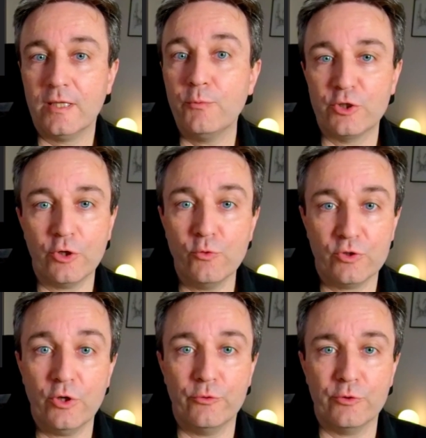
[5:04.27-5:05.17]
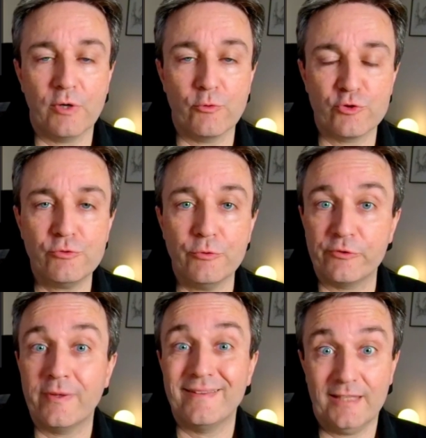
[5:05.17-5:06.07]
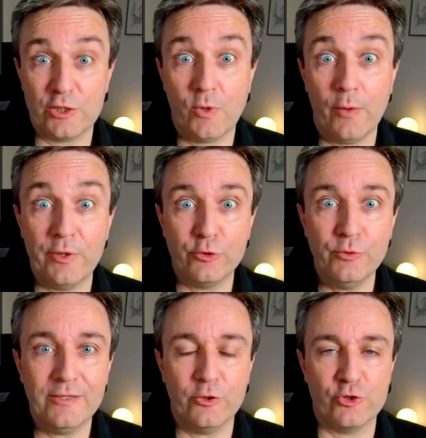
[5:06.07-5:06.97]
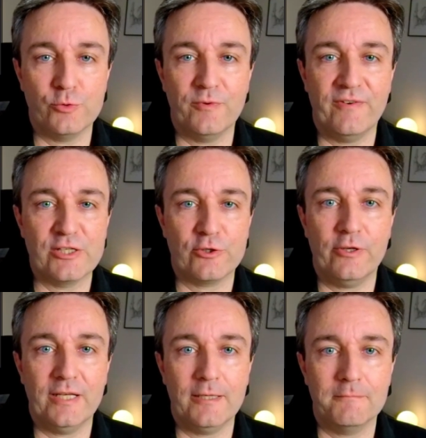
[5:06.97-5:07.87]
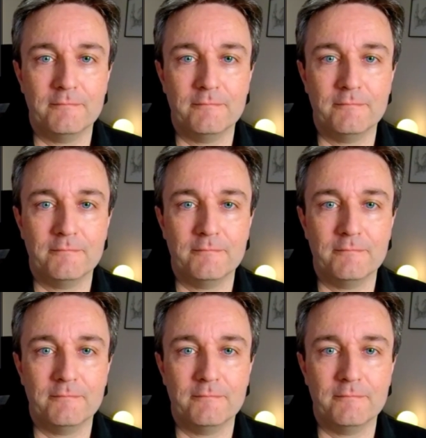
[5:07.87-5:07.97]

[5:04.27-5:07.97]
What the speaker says: that we don't know the ground truth. That's why we're doing unsupervised learning.